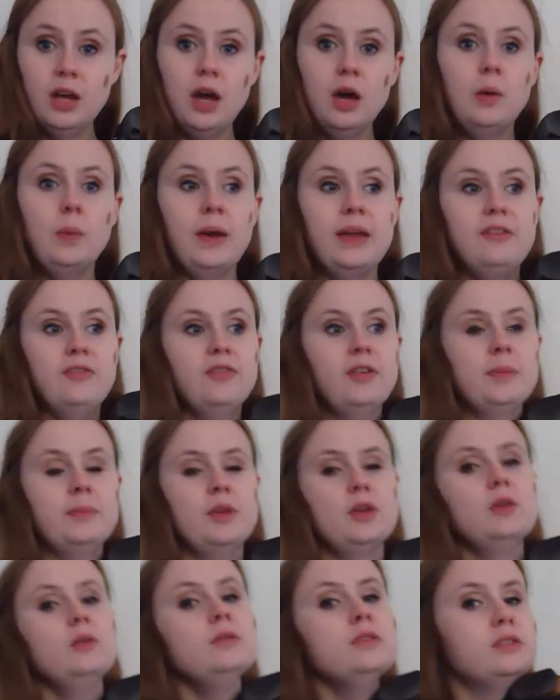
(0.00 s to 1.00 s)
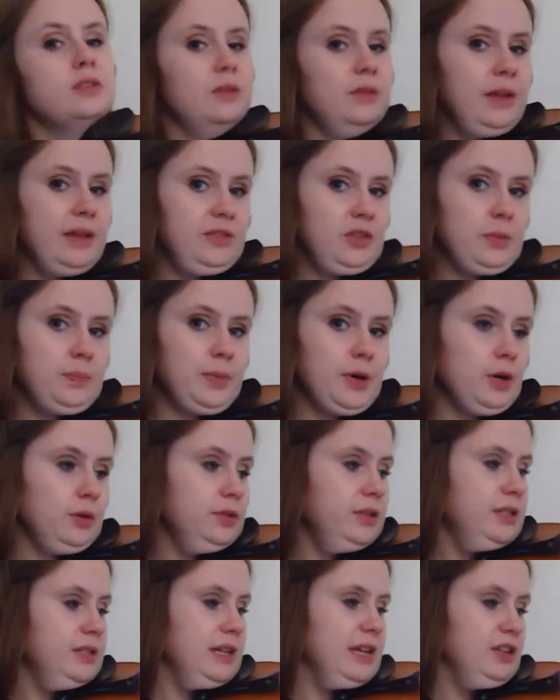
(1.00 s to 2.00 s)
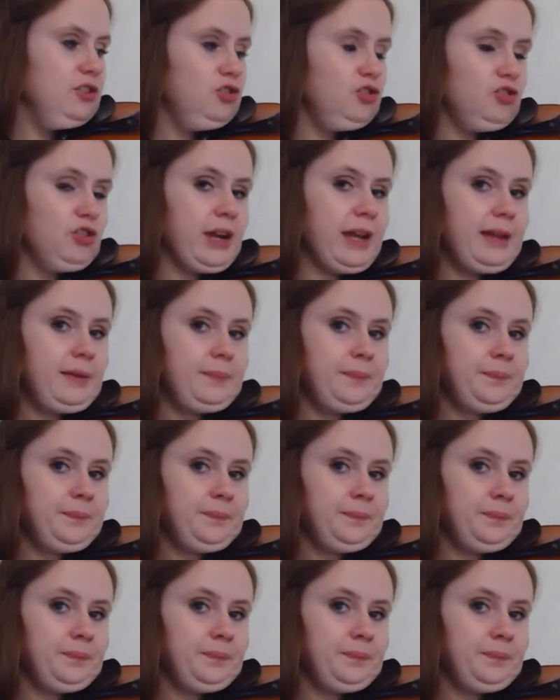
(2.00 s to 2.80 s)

away from you so that the bow stays straight.